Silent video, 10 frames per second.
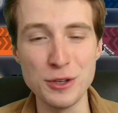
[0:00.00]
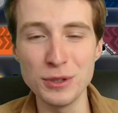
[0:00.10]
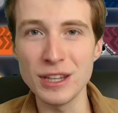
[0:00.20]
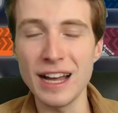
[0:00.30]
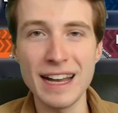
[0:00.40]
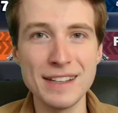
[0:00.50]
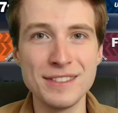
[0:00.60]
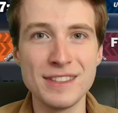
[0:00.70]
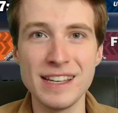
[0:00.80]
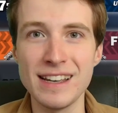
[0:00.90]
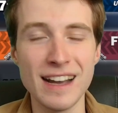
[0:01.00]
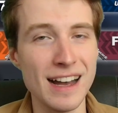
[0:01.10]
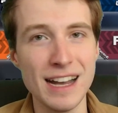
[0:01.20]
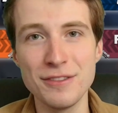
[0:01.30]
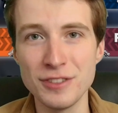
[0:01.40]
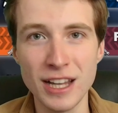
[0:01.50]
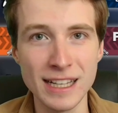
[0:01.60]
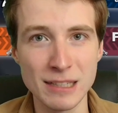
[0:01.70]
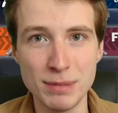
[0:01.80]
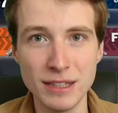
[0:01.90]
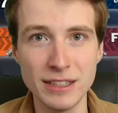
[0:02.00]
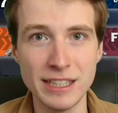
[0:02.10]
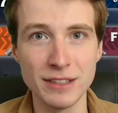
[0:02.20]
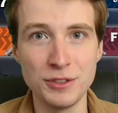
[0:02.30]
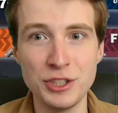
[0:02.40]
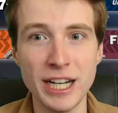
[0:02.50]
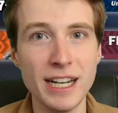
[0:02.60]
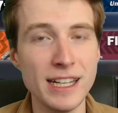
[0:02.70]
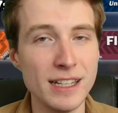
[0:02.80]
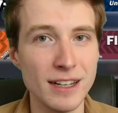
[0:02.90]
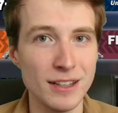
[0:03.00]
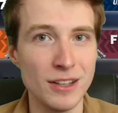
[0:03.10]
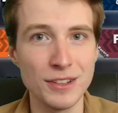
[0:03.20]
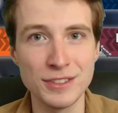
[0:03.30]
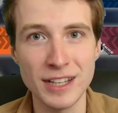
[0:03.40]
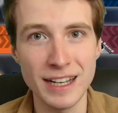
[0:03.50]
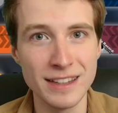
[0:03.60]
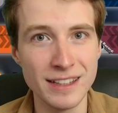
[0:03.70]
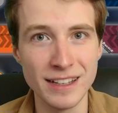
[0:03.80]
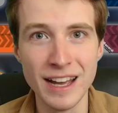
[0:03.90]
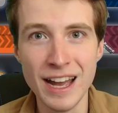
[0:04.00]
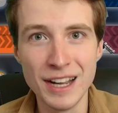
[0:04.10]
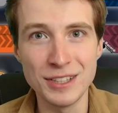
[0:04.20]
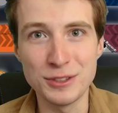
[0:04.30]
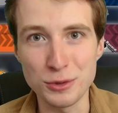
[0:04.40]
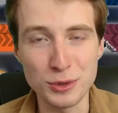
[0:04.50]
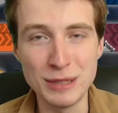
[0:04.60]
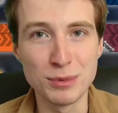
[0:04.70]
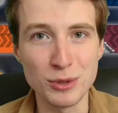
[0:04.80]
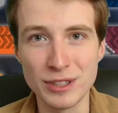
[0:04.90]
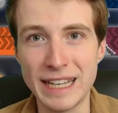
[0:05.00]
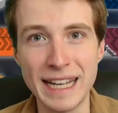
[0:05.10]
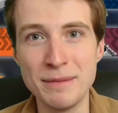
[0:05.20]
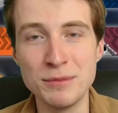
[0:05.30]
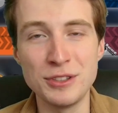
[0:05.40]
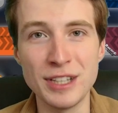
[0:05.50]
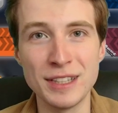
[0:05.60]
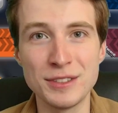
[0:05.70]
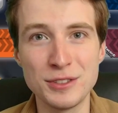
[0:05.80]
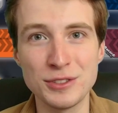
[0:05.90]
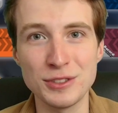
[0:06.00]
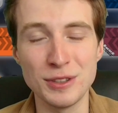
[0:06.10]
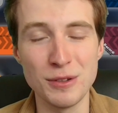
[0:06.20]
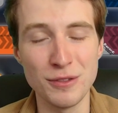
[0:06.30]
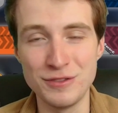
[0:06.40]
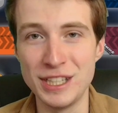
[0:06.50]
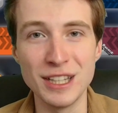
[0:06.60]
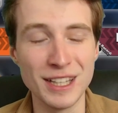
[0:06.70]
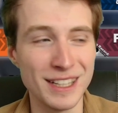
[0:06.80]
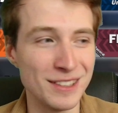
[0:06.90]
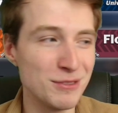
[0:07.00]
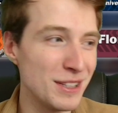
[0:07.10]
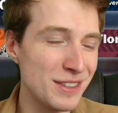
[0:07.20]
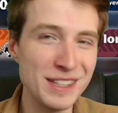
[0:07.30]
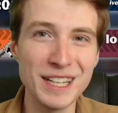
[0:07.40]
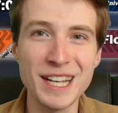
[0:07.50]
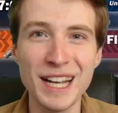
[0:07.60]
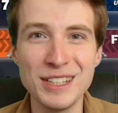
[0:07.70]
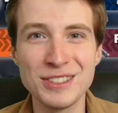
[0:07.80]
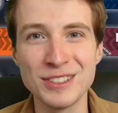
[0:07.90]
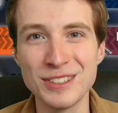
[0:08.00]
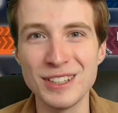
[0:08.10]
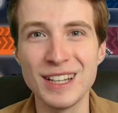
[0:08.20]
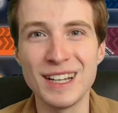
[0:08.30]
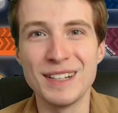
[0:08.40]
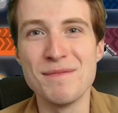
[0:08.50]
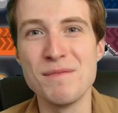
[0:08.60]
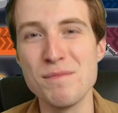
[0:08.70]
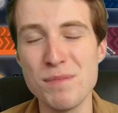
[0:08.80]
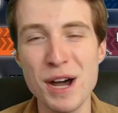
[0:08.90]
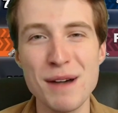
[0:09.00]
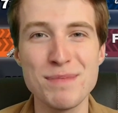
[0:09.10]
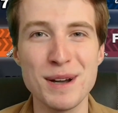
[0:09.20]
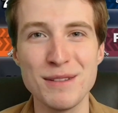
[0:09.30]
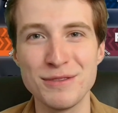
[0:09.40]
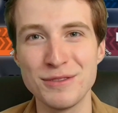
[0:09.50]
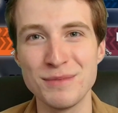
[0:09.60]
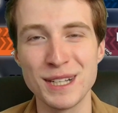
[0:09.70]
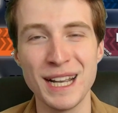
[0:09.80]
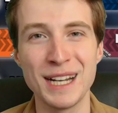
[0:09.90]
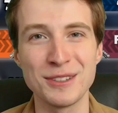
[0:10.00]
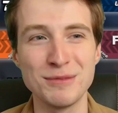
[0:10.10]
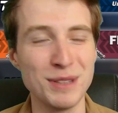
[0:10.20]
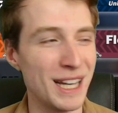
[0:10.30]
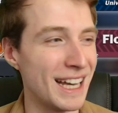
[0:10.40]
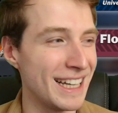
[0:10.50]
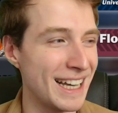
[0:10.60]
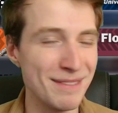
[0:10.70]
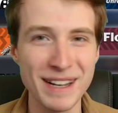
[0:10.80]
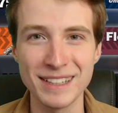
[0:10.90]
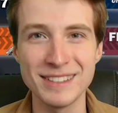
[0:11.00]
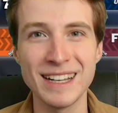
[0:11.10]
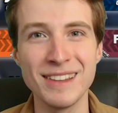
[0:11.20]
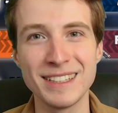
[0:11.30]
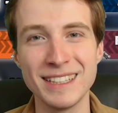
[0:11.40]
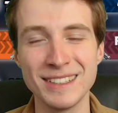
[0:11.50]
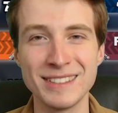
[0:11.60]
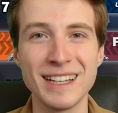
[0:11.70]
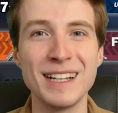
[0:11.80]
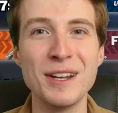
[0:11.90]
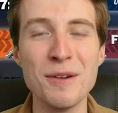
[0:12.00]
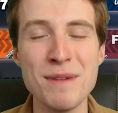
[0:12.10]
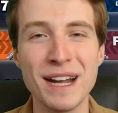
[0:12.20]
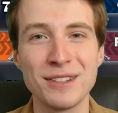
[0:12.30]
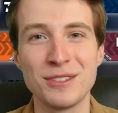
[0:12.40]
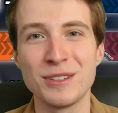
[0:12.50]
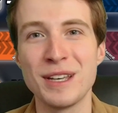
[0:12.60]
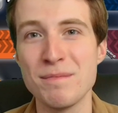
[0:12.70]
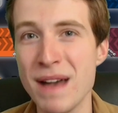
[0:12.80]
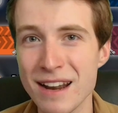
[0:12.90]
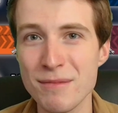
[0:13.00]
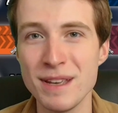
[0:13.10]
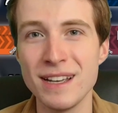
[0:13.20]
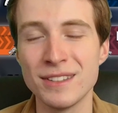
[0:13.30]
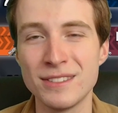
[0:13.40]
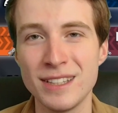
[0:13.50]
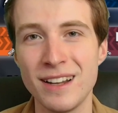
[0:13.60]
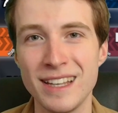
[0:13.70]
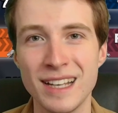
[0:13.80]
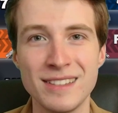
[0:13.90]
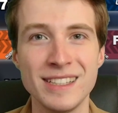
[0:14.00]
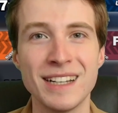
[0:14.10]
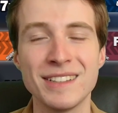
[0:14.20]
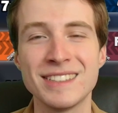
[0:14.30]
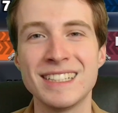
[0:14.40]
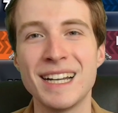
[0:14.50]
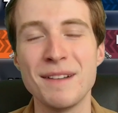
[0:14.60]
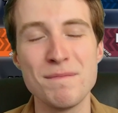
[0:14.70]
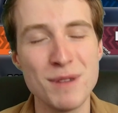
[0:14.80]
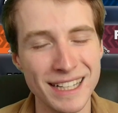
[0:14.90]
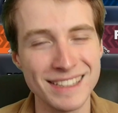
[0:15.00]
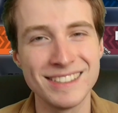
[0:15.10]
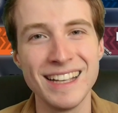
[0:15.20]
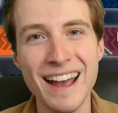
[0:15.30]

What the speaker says: utilize the high-flying ability of Shady alongside the cerebral game sense of Dylan, with the occasional pop-off mechanical play. I can't make it sound like Dylan's got no mechs, or he'll get mad at me on State of the SEL tonight, but